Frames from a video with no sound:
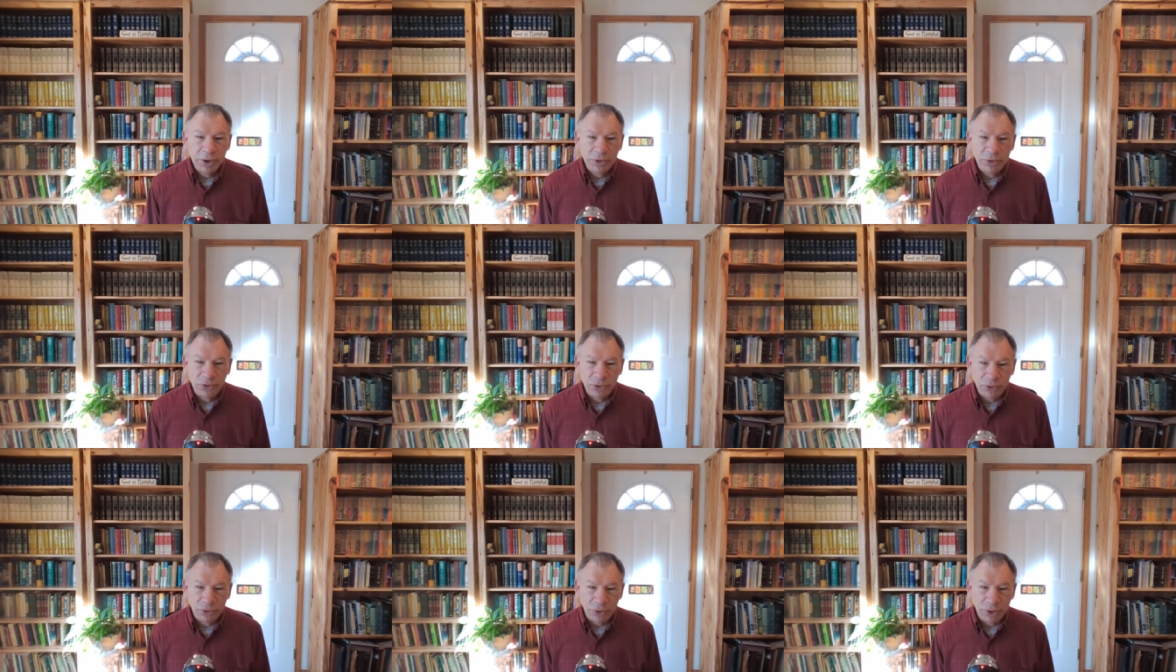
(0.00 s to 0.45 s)

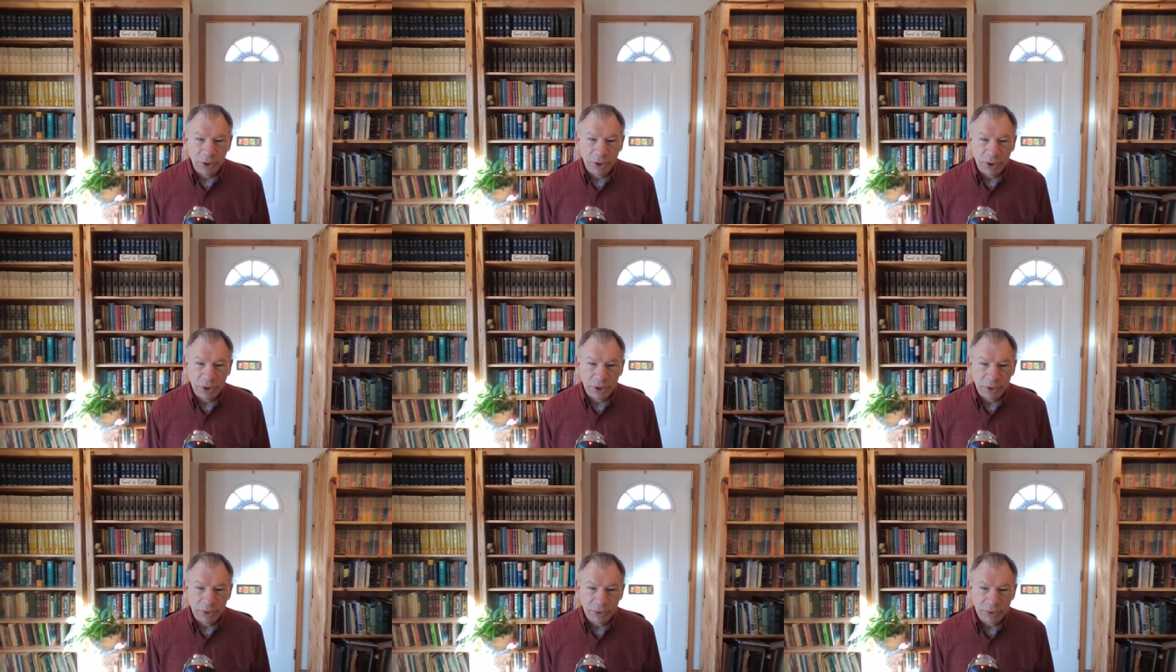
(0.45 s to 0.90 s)
ch-
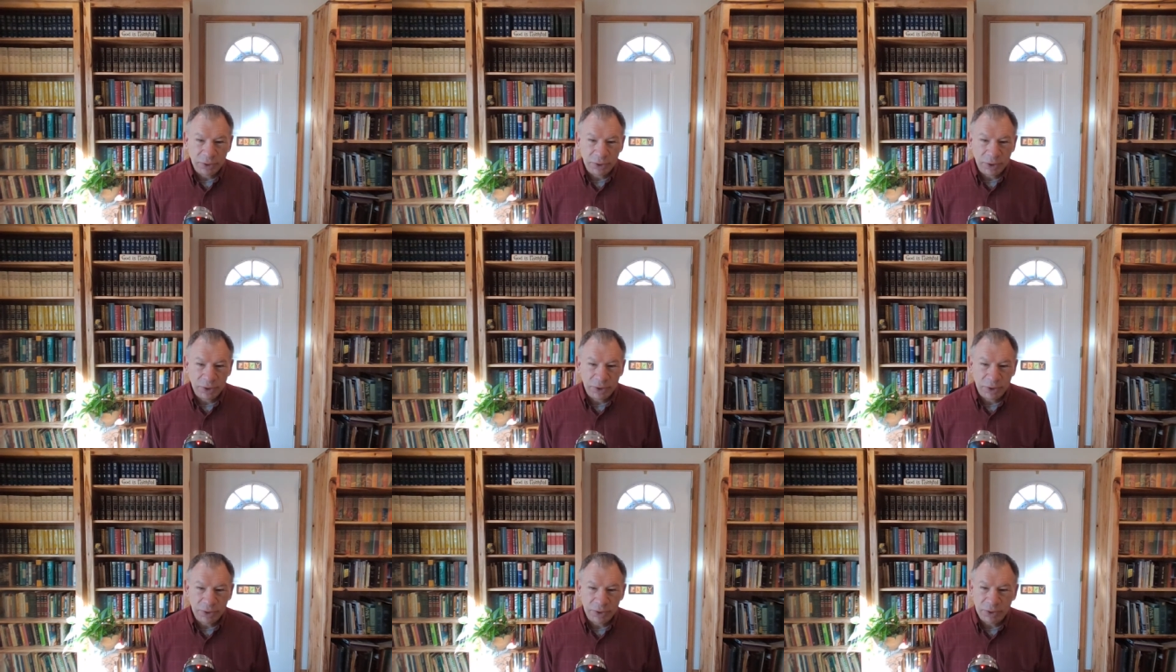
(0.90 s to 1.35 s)
uh,
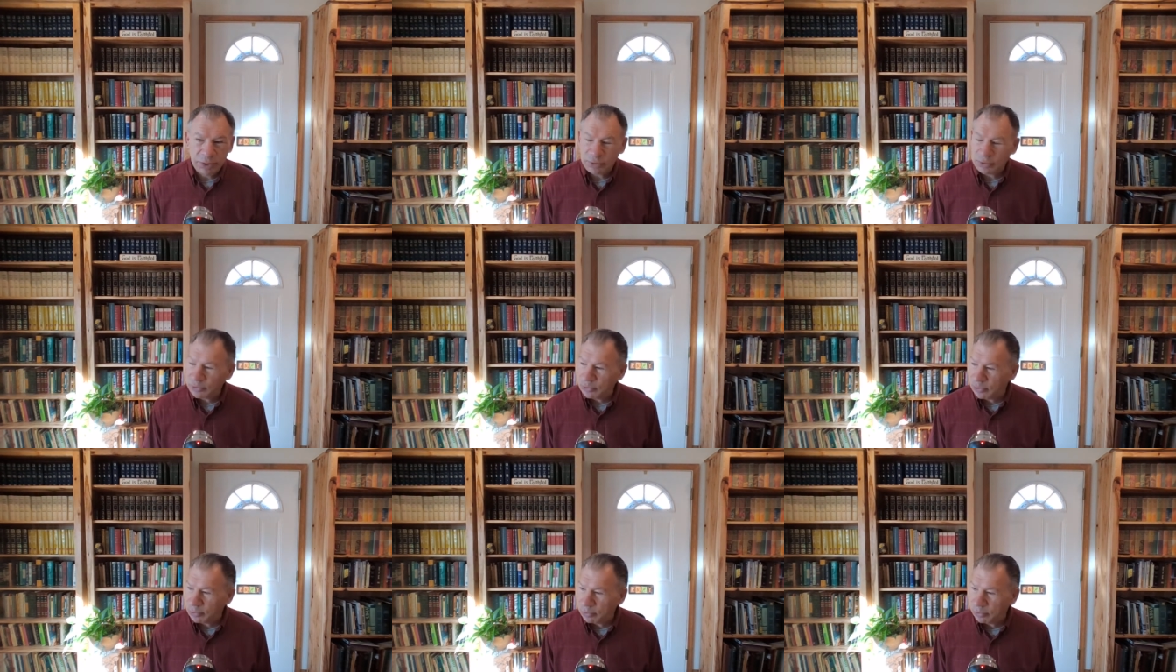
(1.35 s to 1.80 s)
uh,
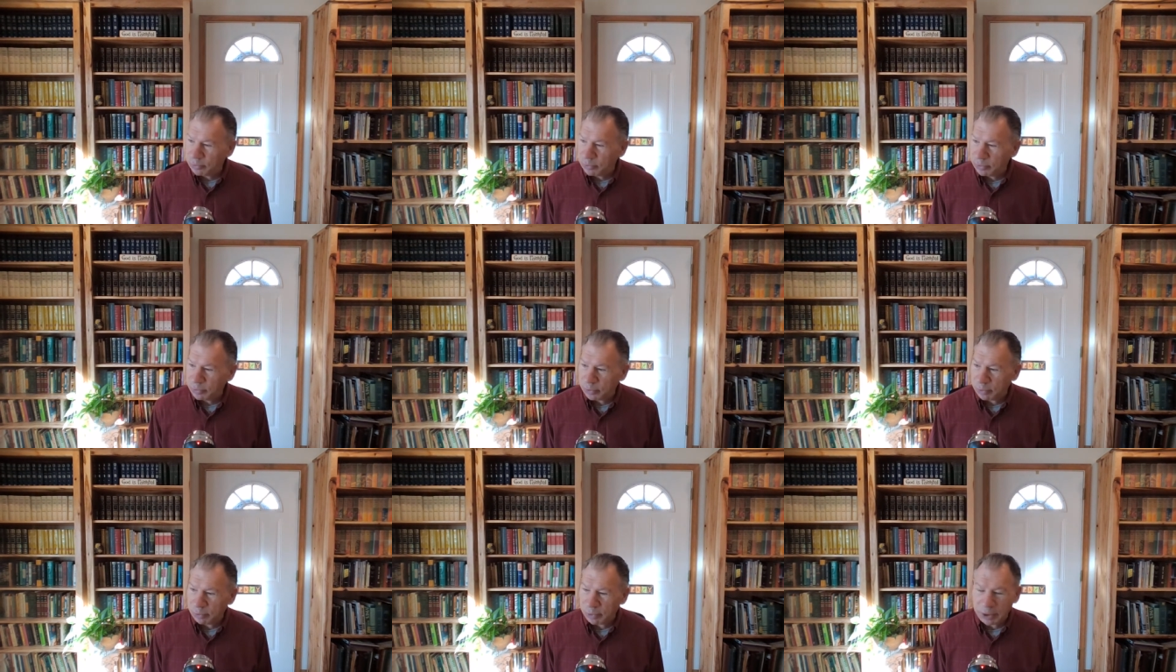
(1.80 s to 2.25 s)

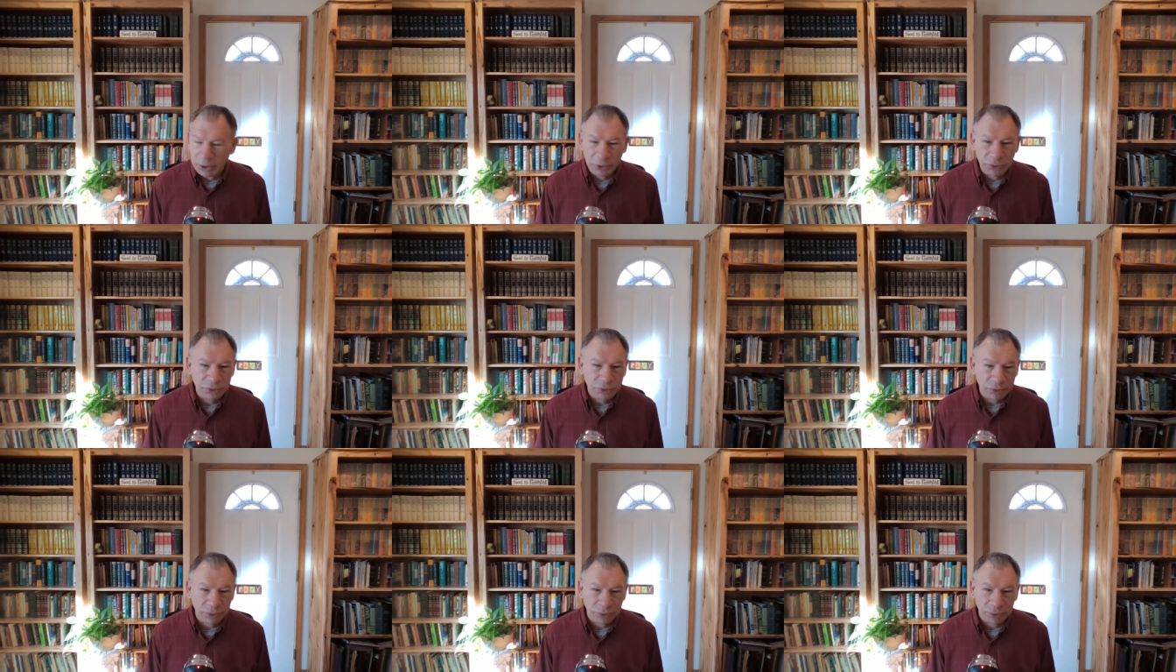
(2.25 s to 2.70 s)
children or
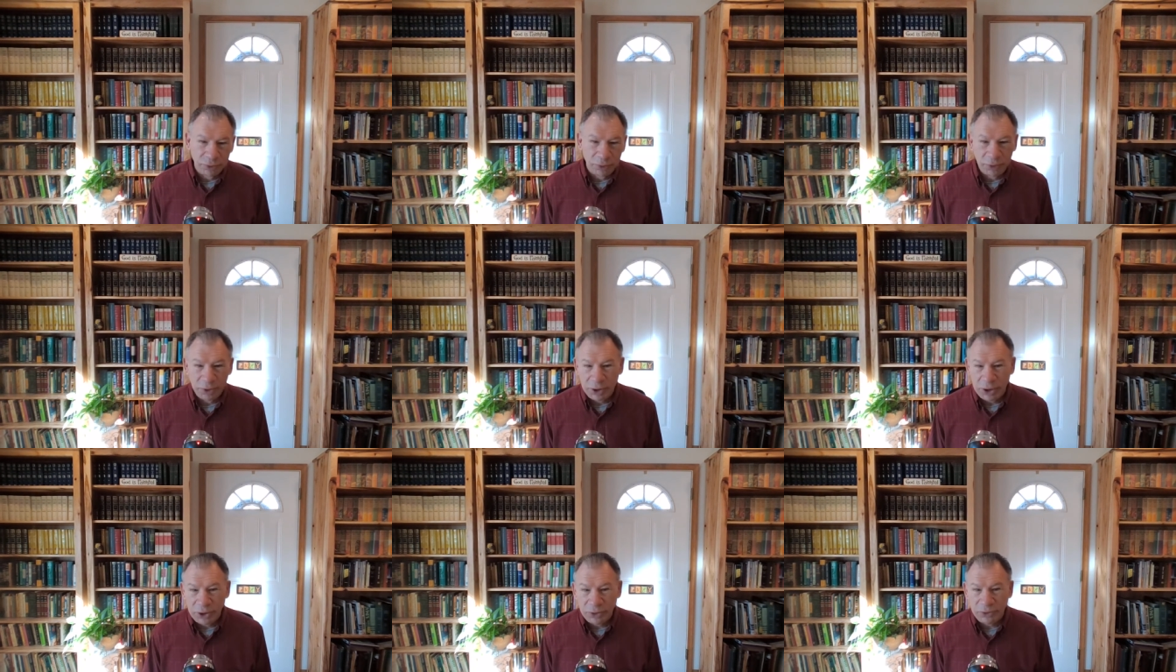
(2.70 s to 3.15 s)
grandchildren or
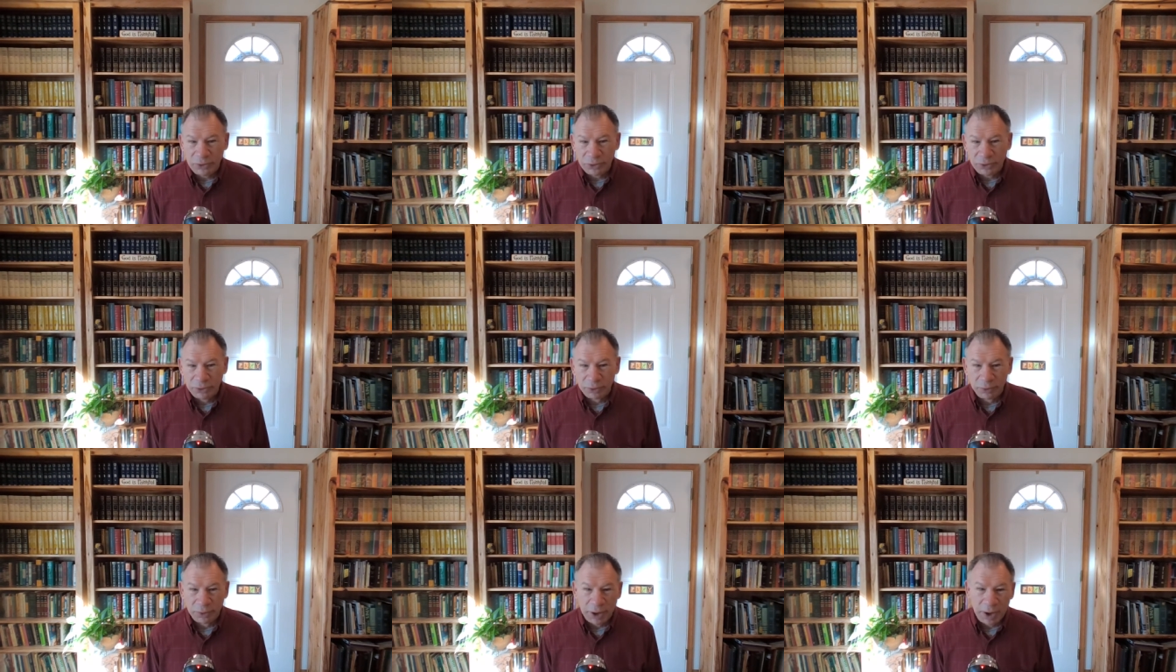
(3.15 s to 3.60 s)

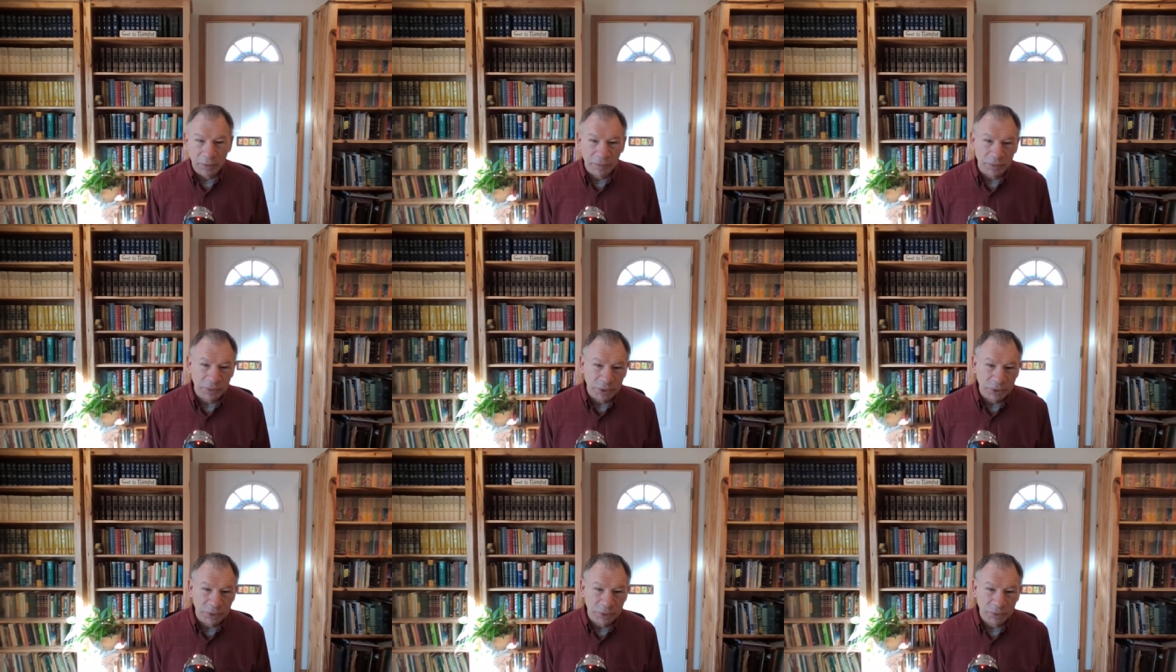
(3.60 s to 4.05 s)
nieces or
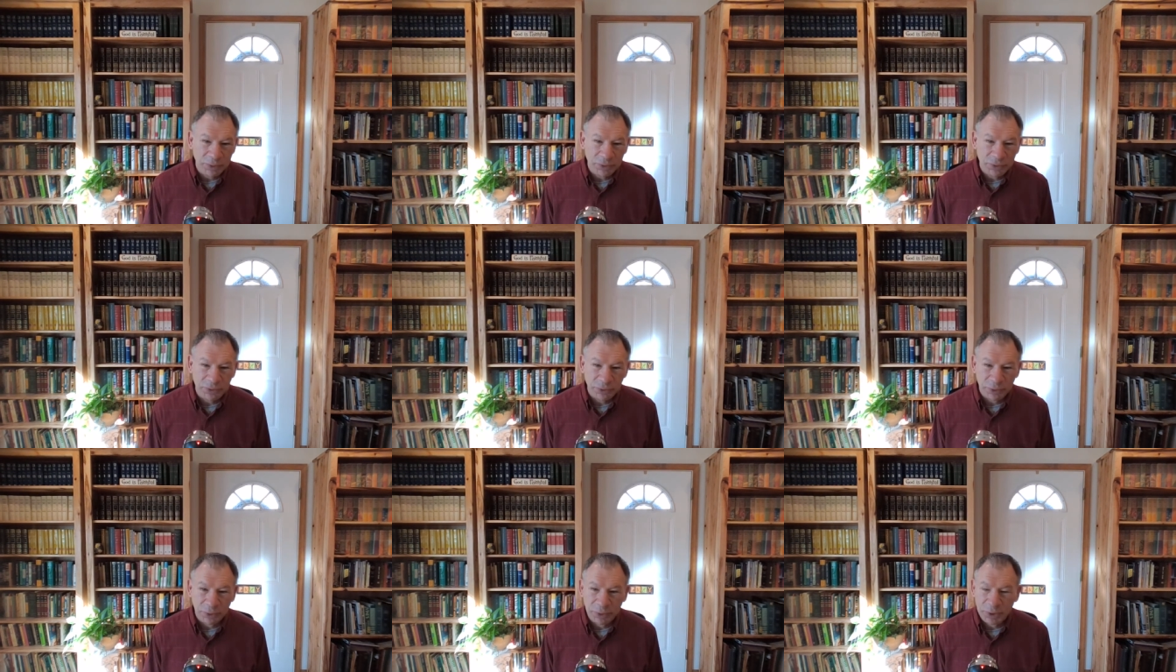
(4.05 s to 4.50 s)

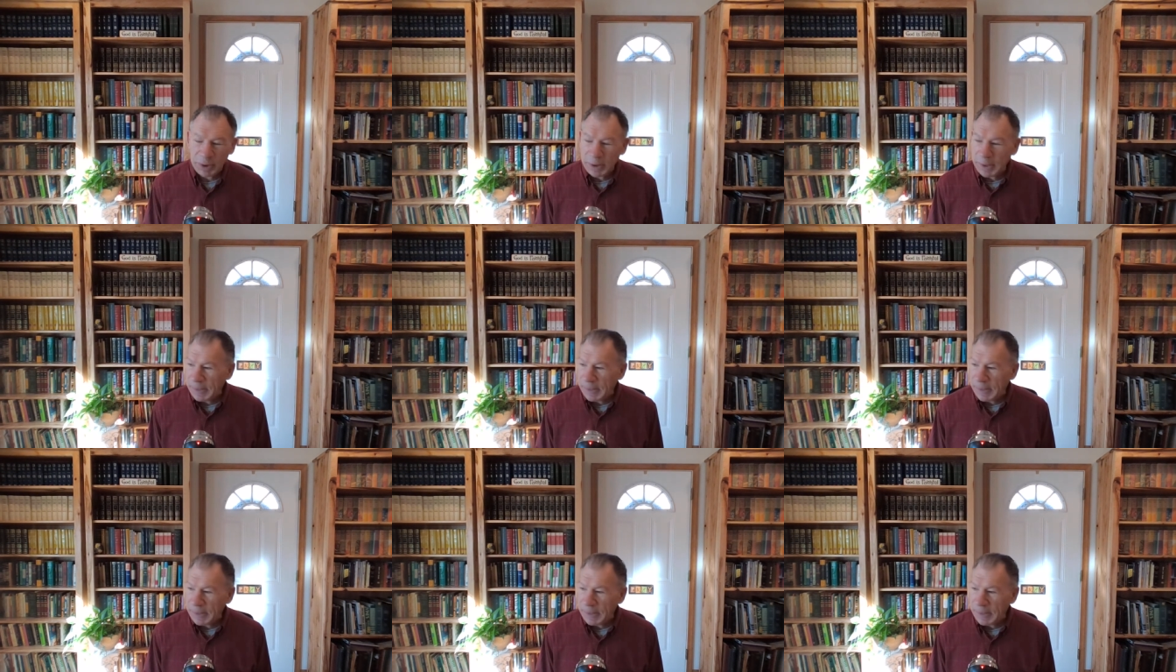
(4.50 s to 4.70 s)
nephews or